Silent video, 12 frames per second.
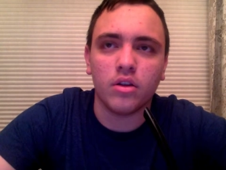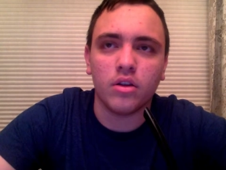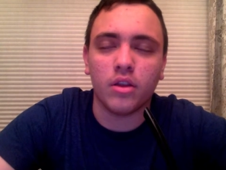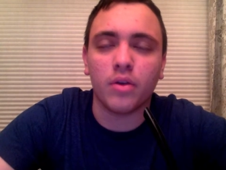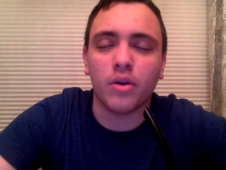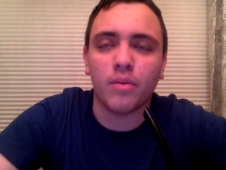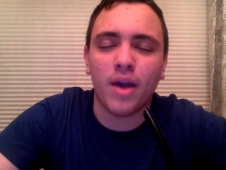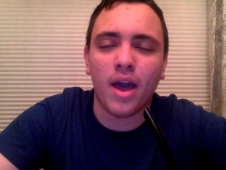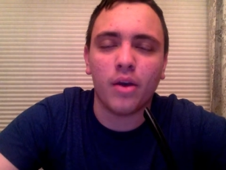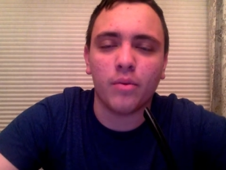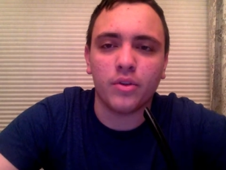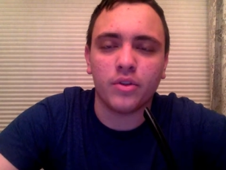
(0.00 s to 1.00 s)
They're in a
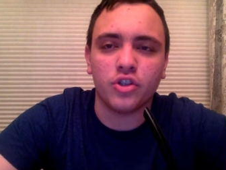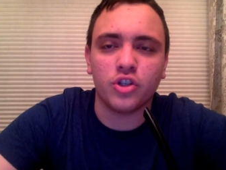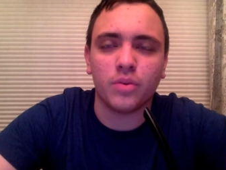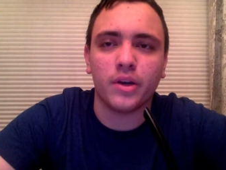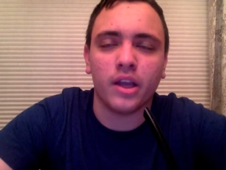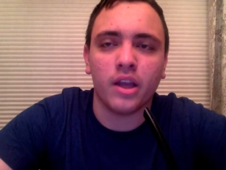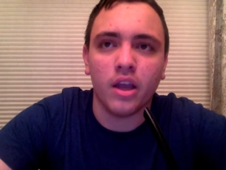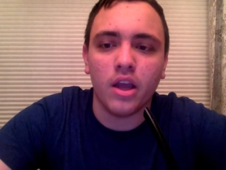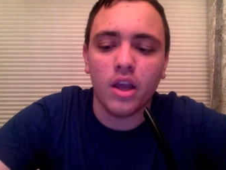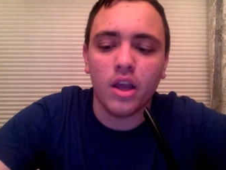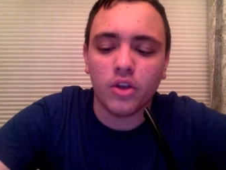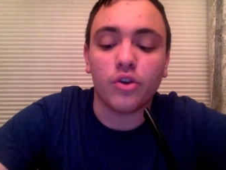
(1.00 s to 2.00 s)
battle with Germany
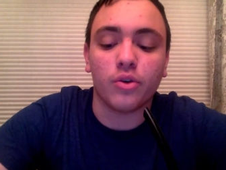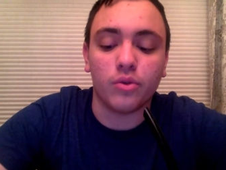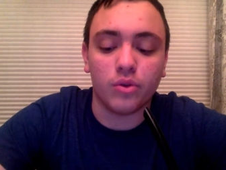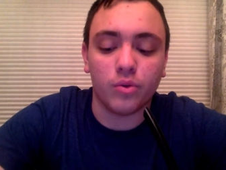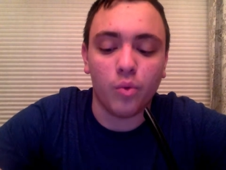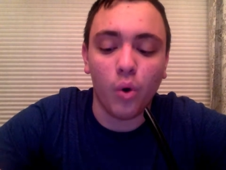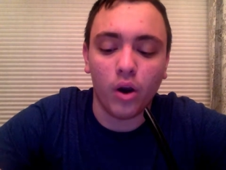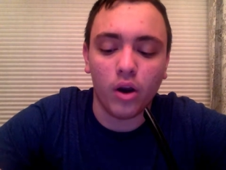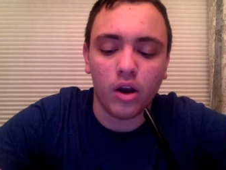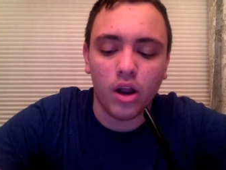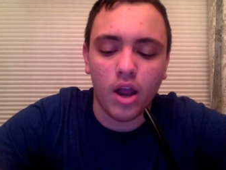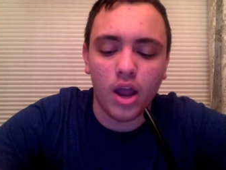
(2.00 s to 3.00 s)
during the
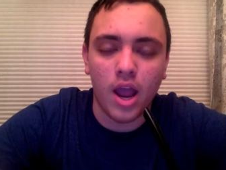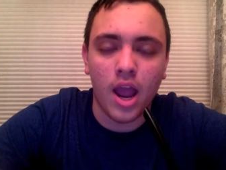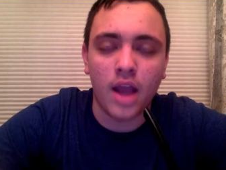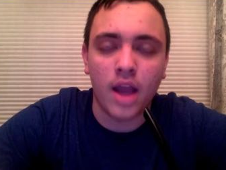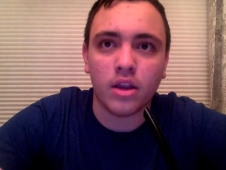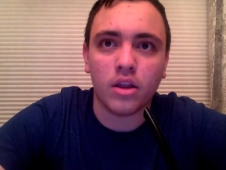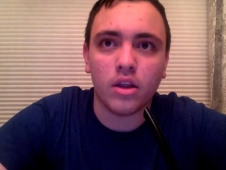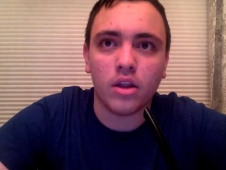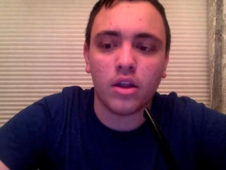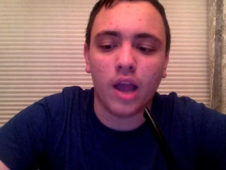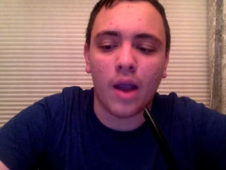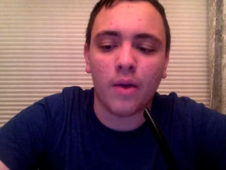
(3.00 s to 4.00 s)
war, and
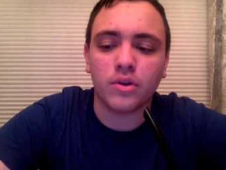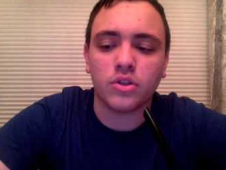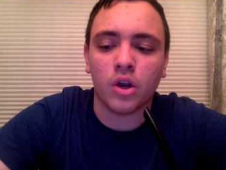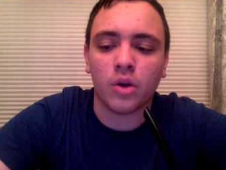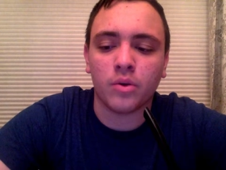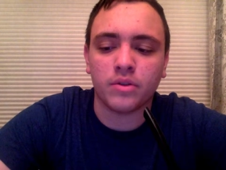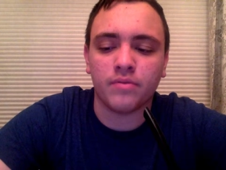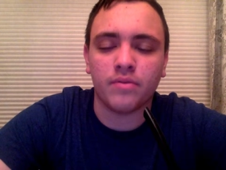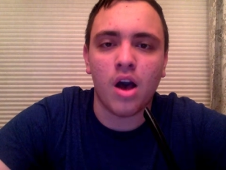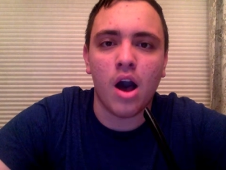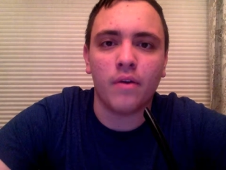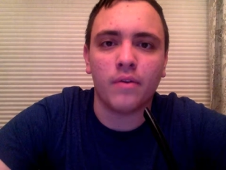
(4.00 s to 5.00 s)
Howard Stark was
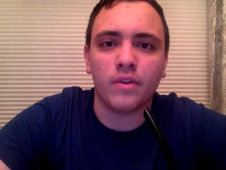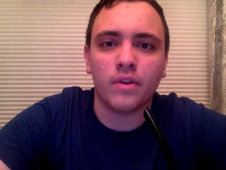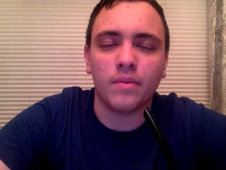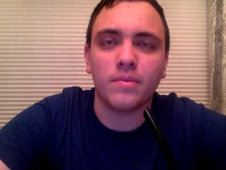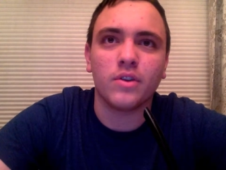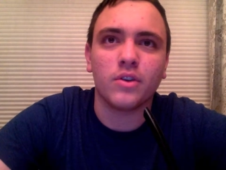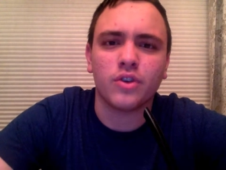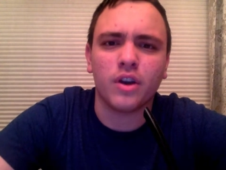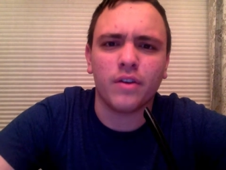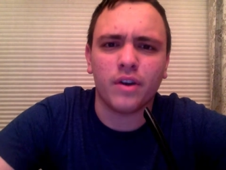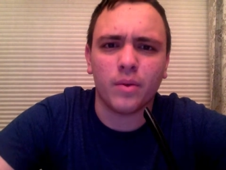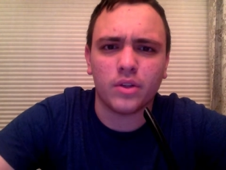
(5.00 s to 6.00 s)
involved in them, and they're
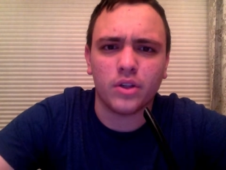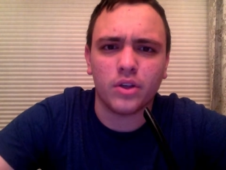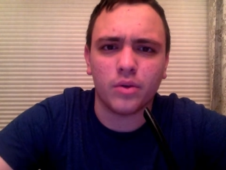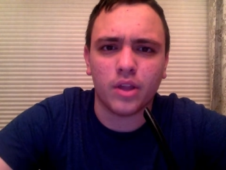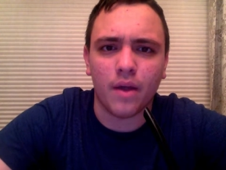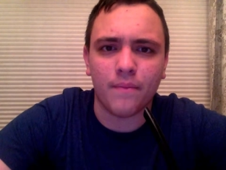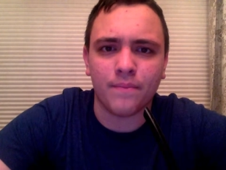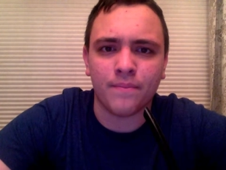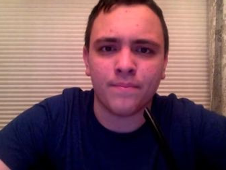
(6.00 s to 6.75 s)
trying to figure out what to do with that.